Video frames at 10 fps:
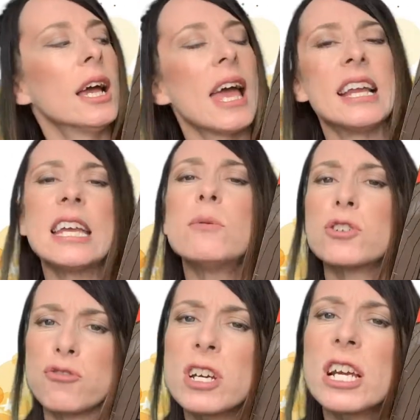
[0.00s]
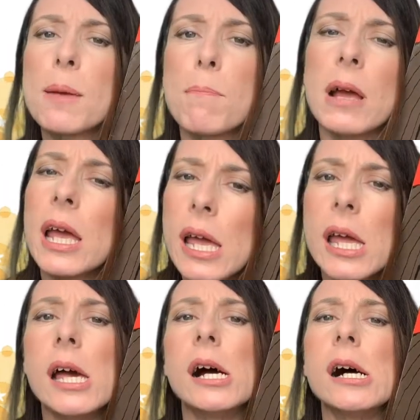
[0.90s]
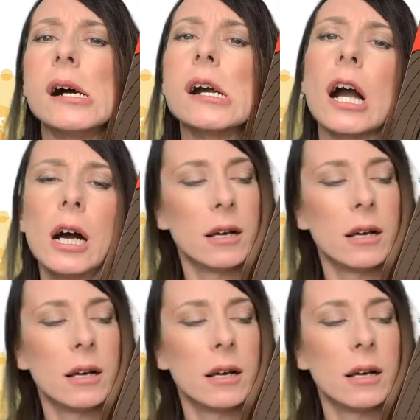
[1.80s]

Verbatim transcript: And he was really big.